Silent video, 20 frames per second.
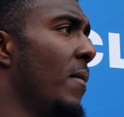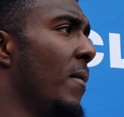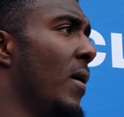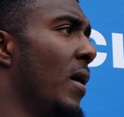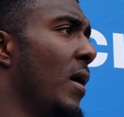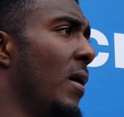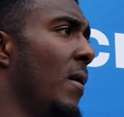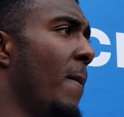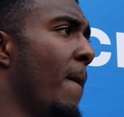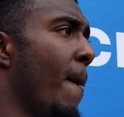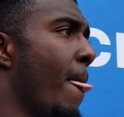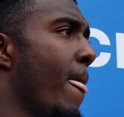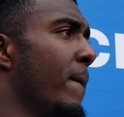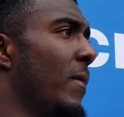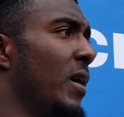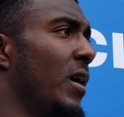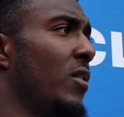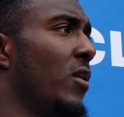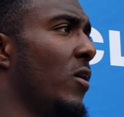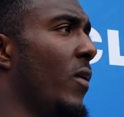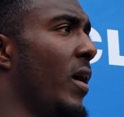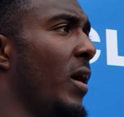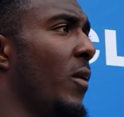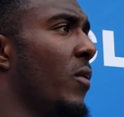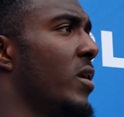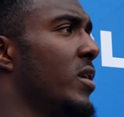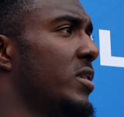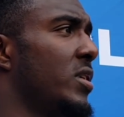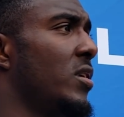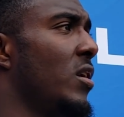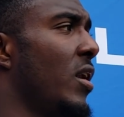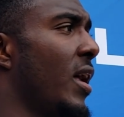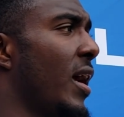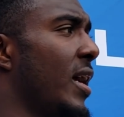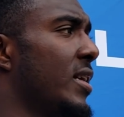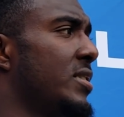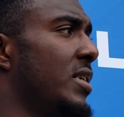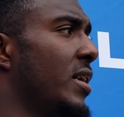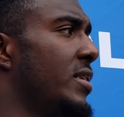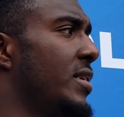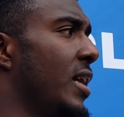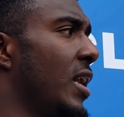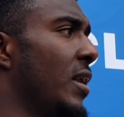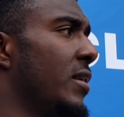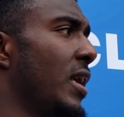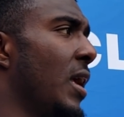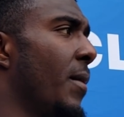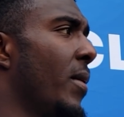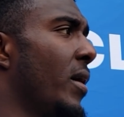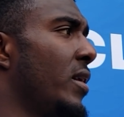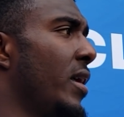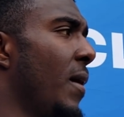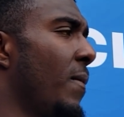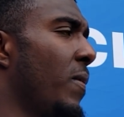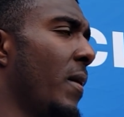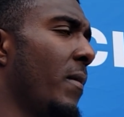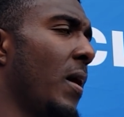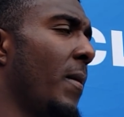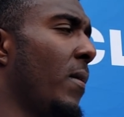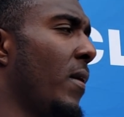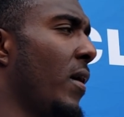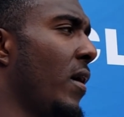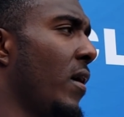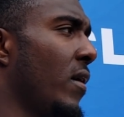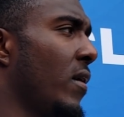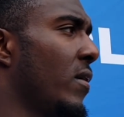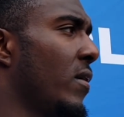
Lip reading: But either way, we're just, you know, like I said, taking it day by day, play by play.